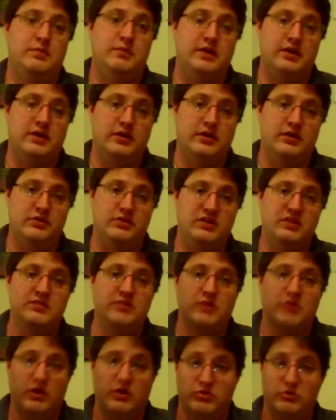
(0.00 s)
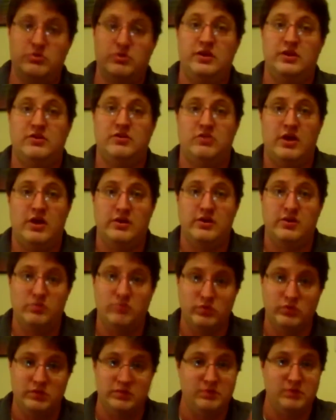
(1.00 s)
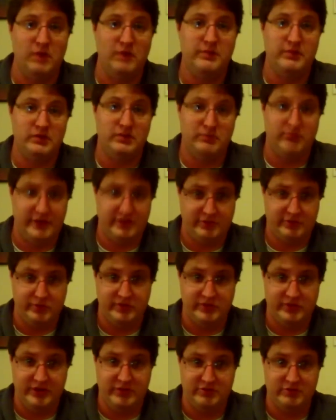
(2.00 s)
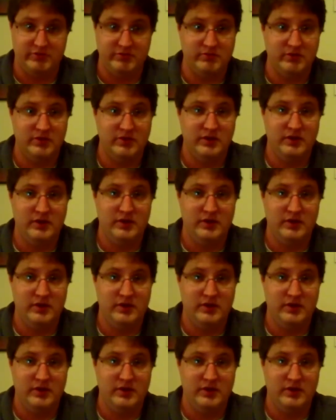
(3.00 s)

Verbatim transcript: because even though I was really excited and really pumping the blaxploitation